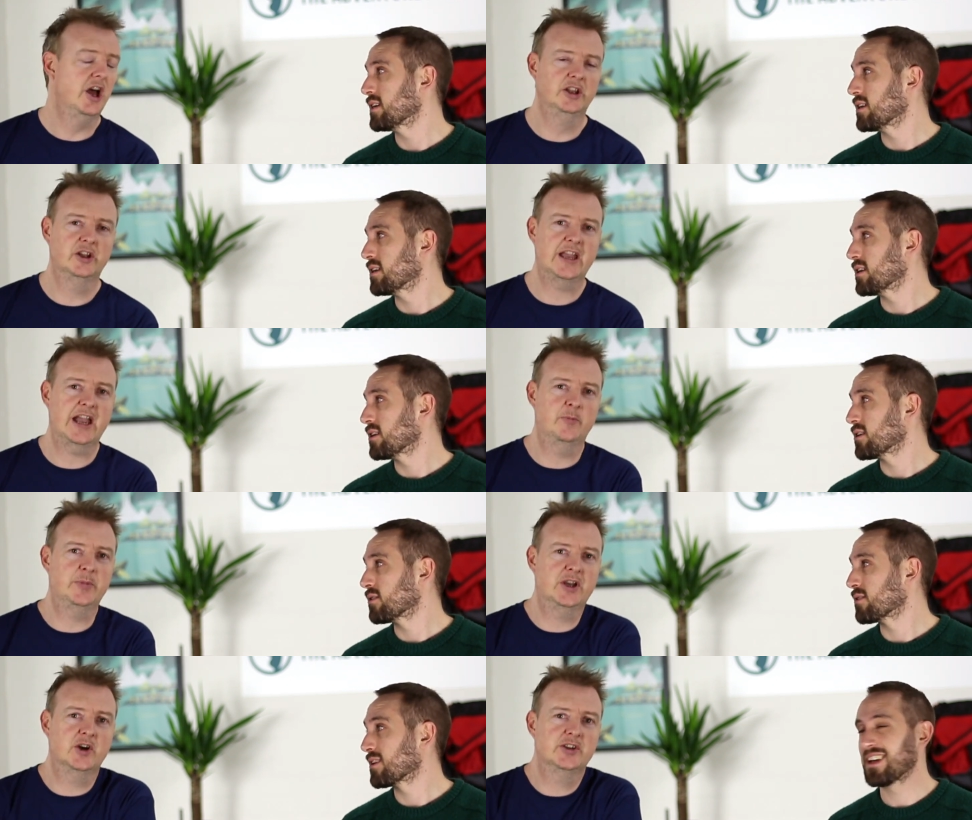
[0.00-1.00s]
Speaker 1: and look out
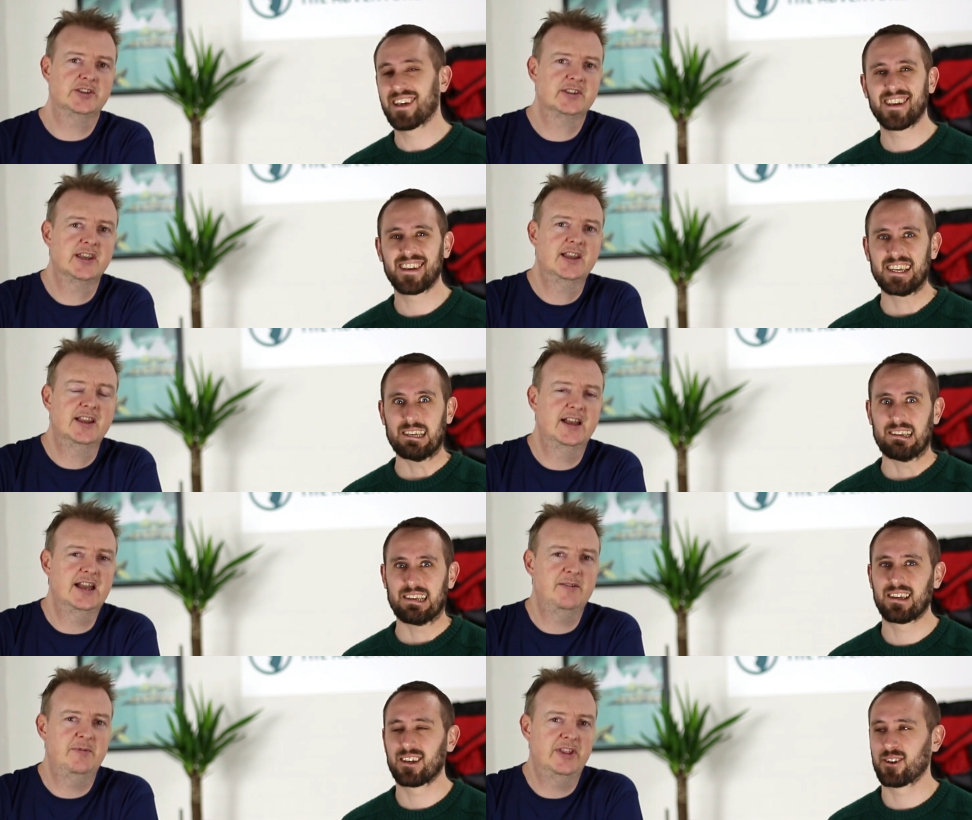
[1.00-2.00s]
because
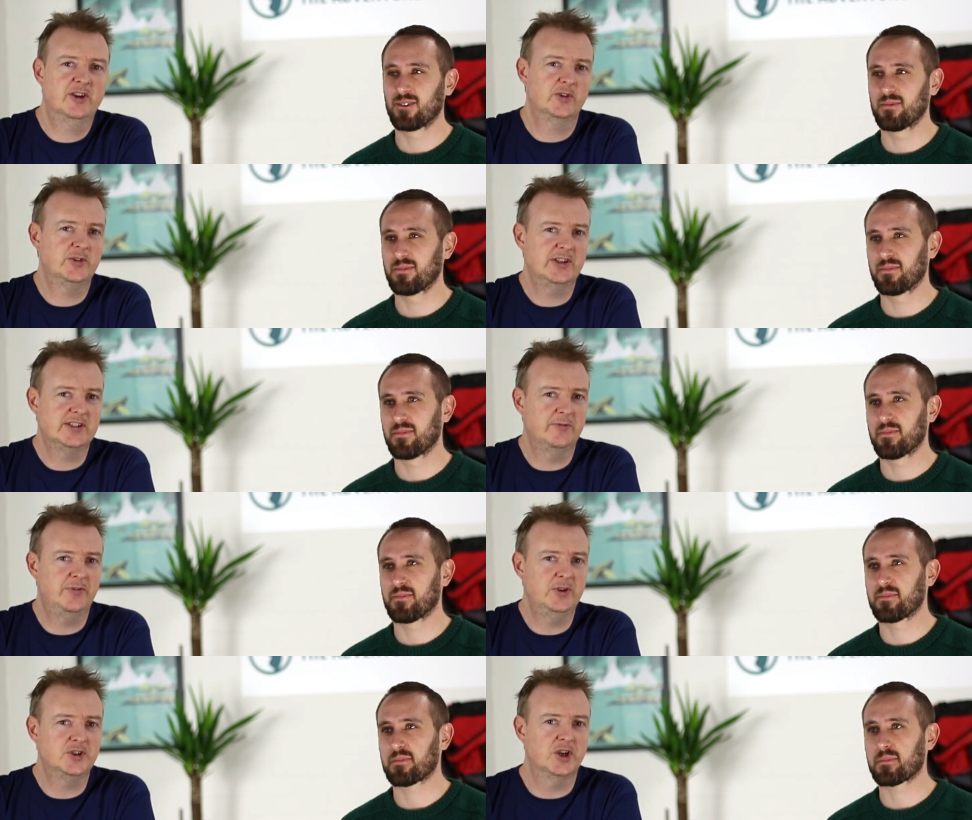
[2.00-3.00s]
um, in the not too distant
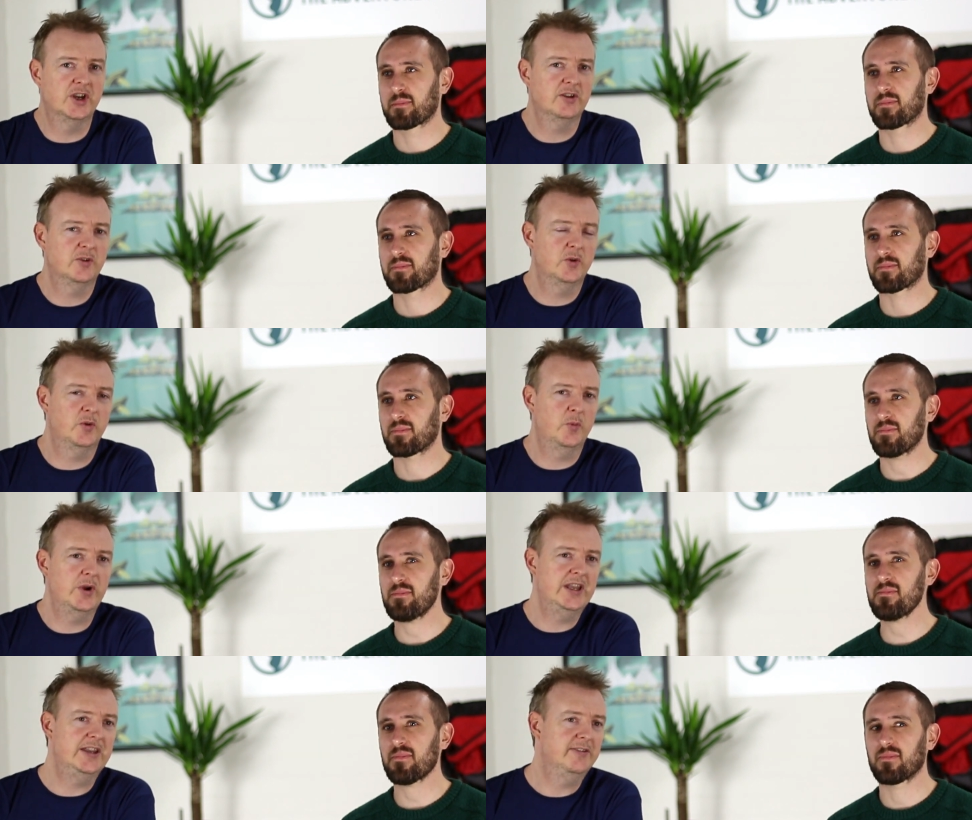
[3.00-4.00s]
future,
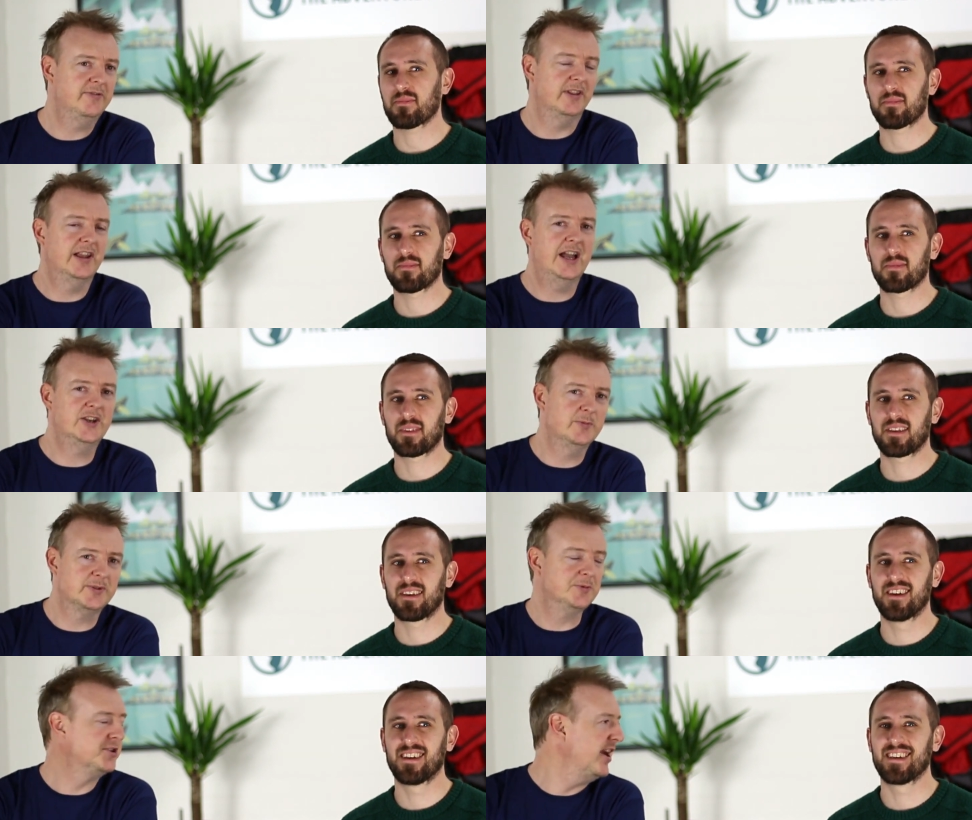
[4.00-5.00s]
we've lined up
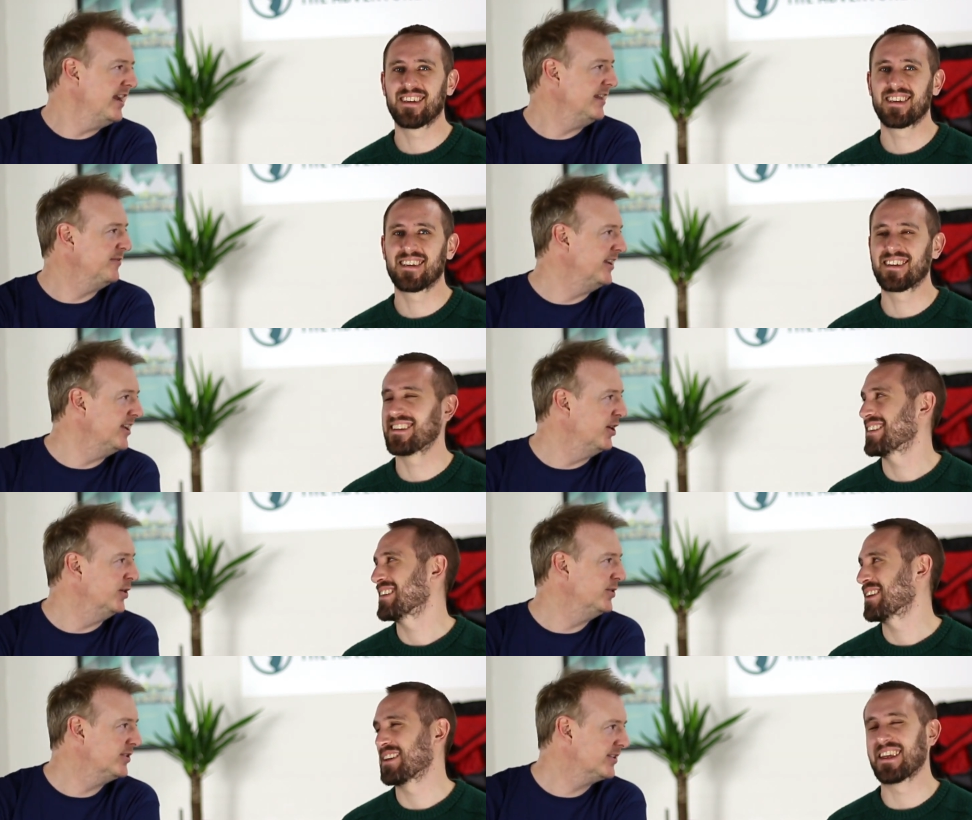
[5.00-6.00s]
some training
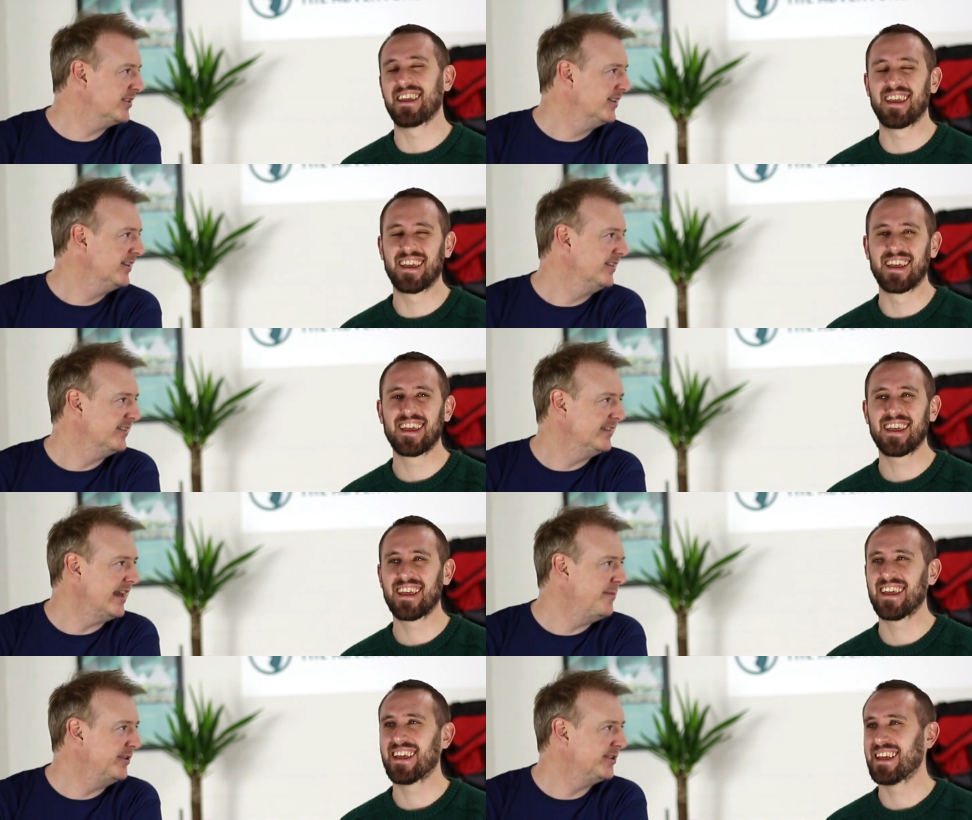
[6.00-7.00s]
videos to
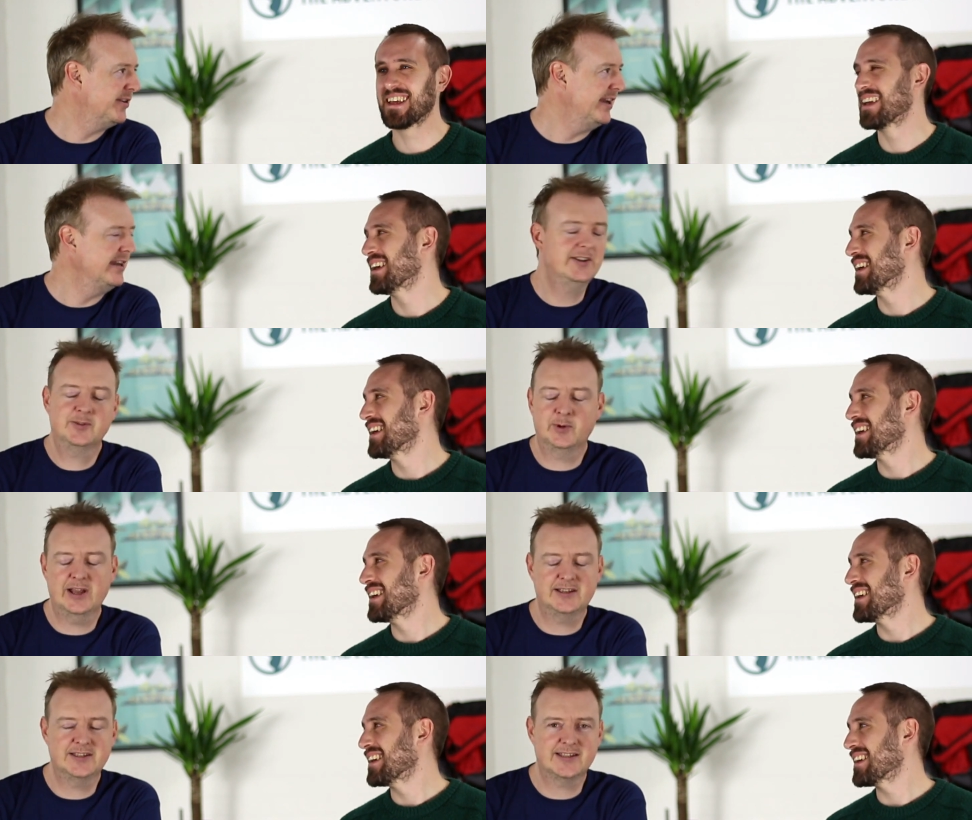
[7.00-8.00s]
demonstrate what
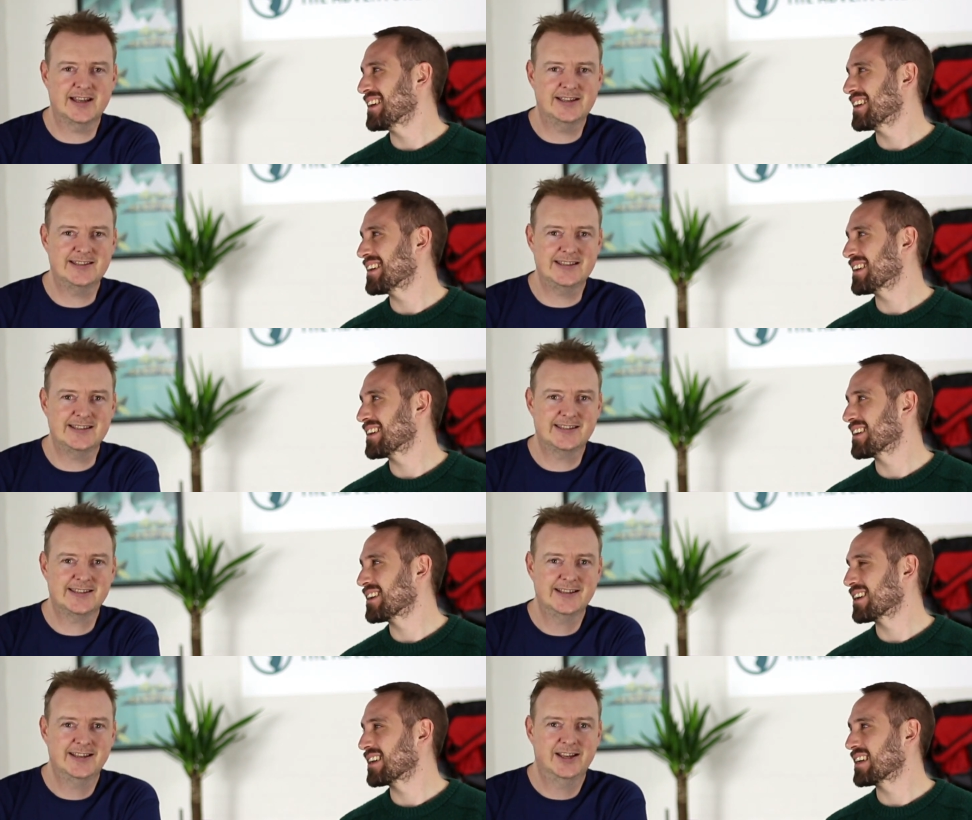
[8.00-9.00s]

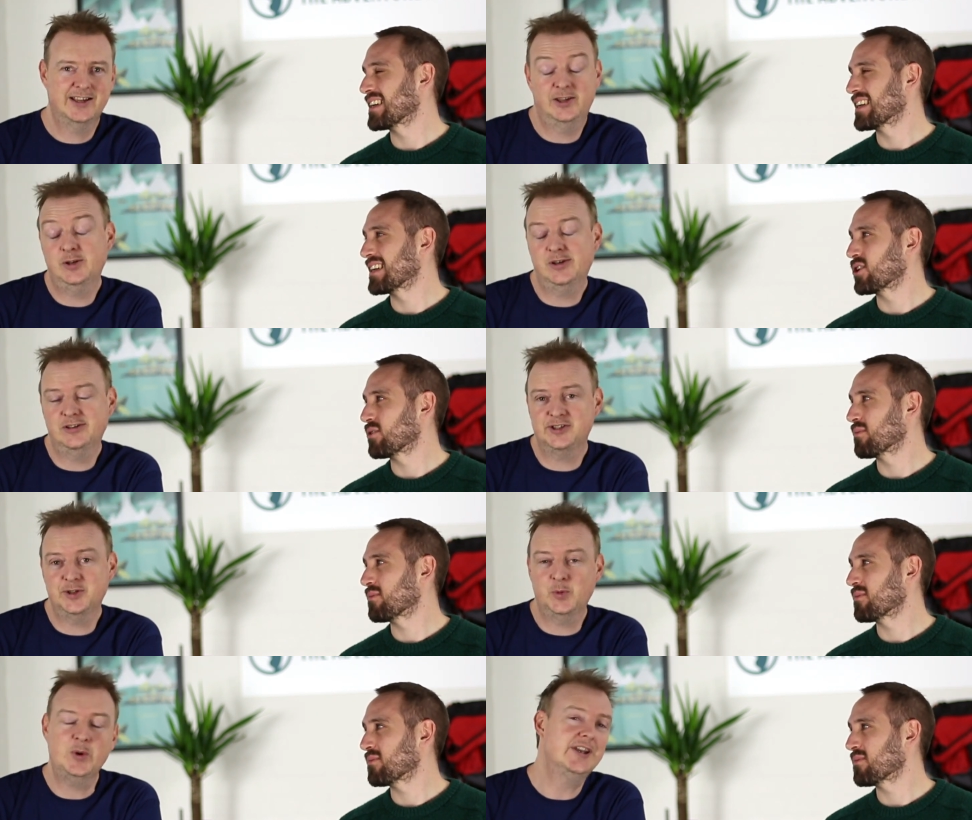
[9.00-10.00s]
exercises you can
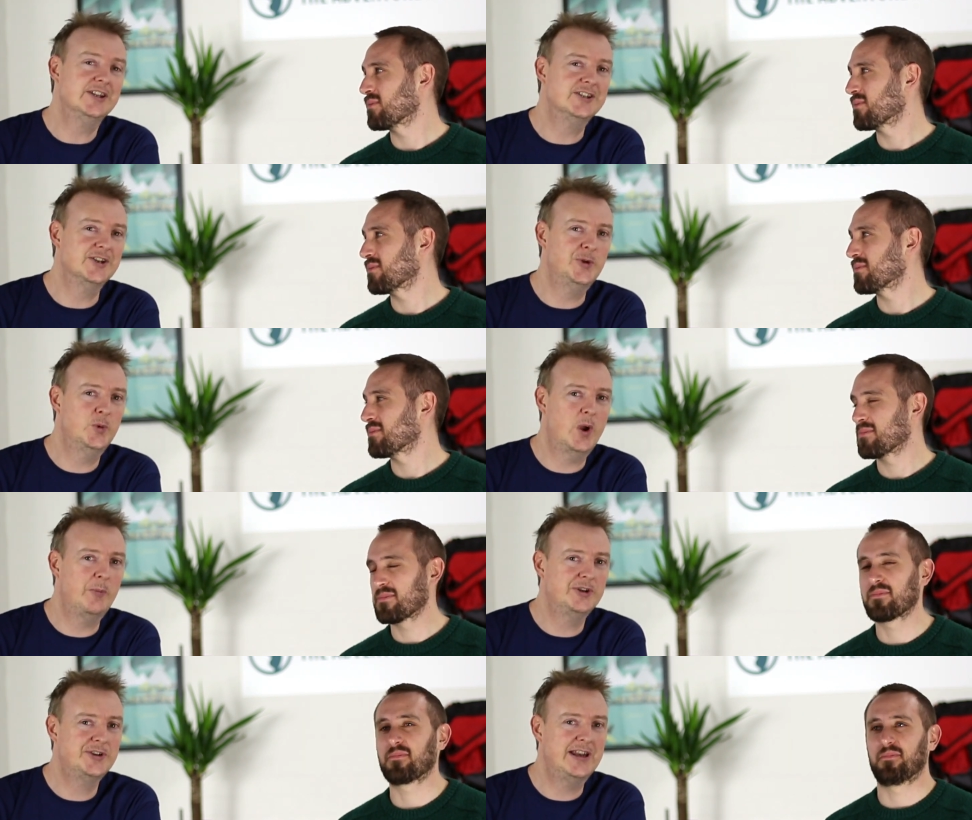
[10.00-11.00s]
do, we can do
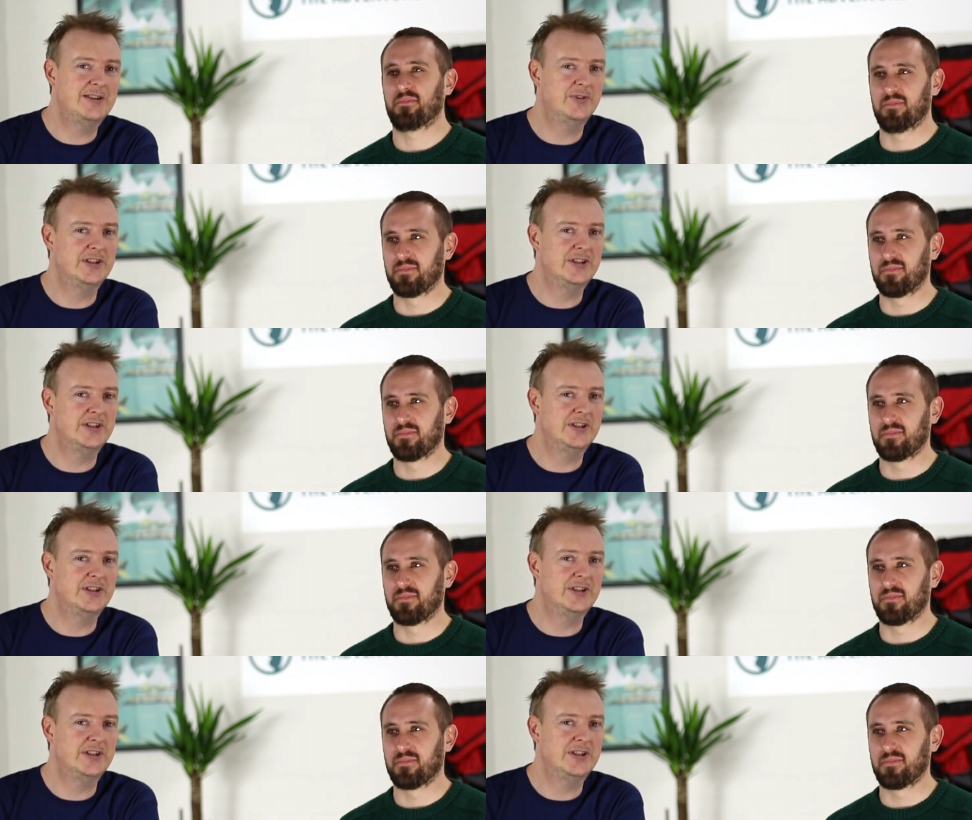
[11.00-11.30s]
when we're training for